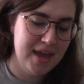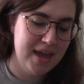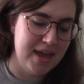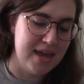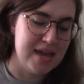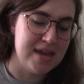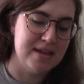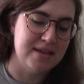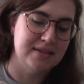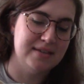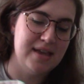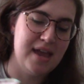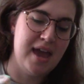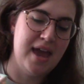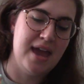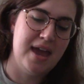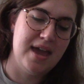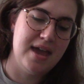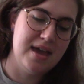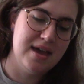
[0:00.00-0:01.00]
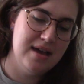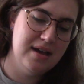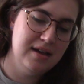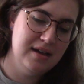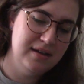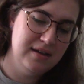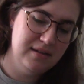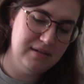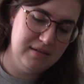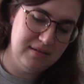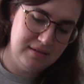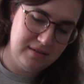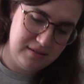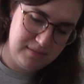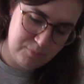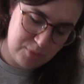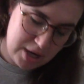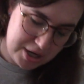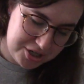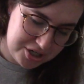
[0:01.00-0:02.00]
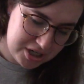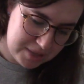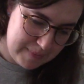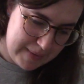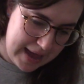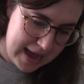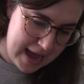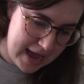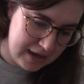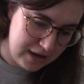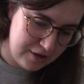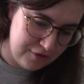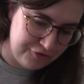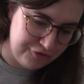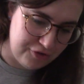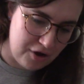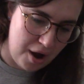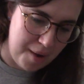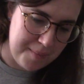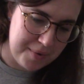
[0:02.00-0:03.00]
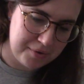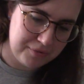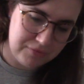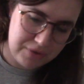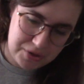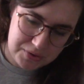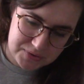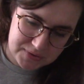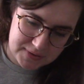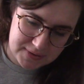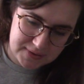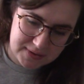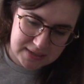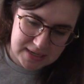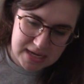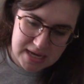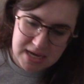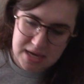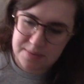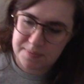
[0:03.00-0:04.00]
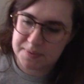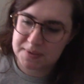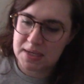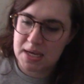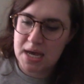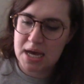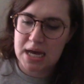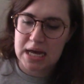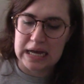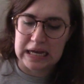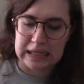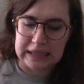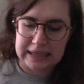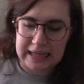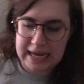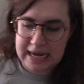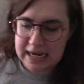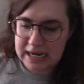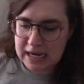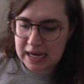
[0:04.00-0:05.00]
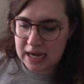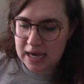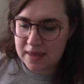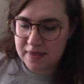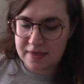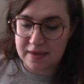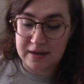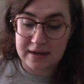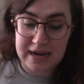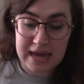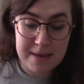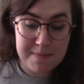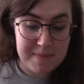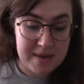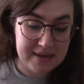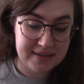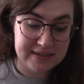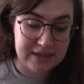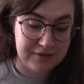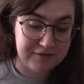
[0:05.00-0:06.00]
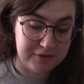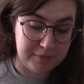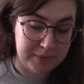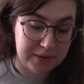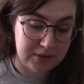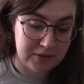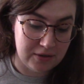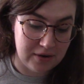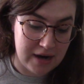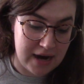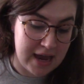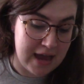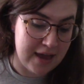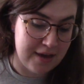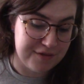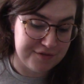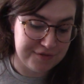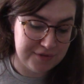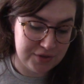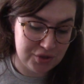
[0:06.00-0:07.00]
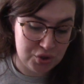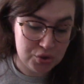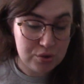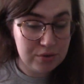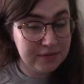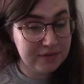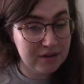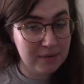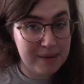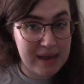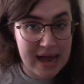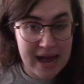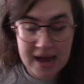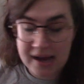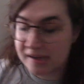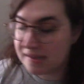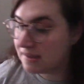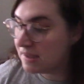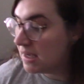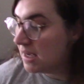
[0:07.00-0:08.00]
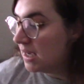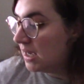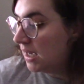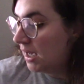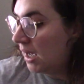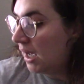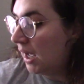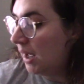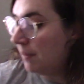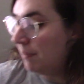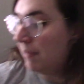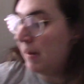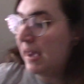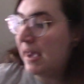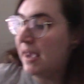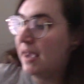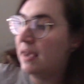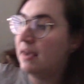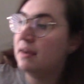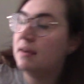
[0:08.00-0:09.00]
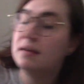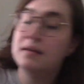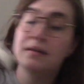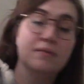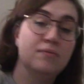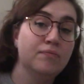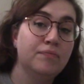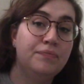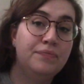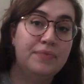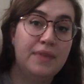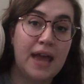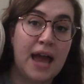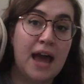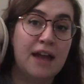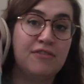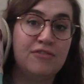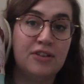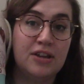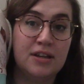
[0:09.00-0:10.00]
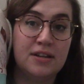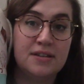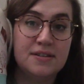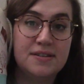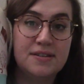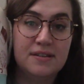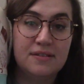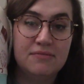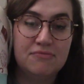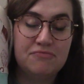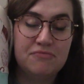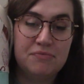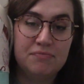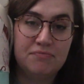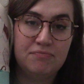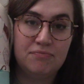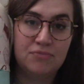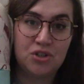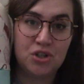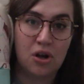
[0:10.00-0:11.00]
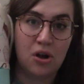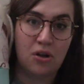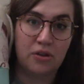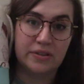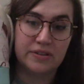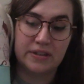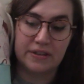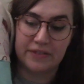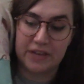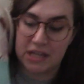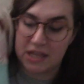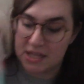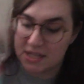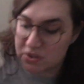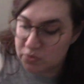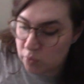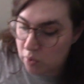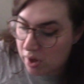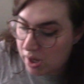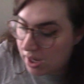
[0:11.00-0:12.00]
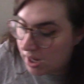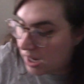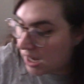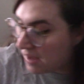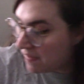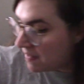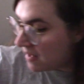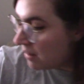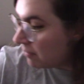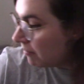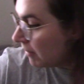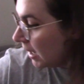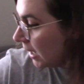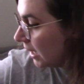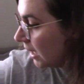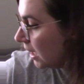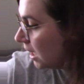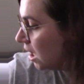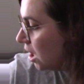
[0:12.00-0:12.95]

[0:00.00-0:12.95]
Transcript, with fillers: is a project bag from Rosenseams Elena. The name may sound familiar. I have two of her bags. My Advent shawl is living in this one, and then my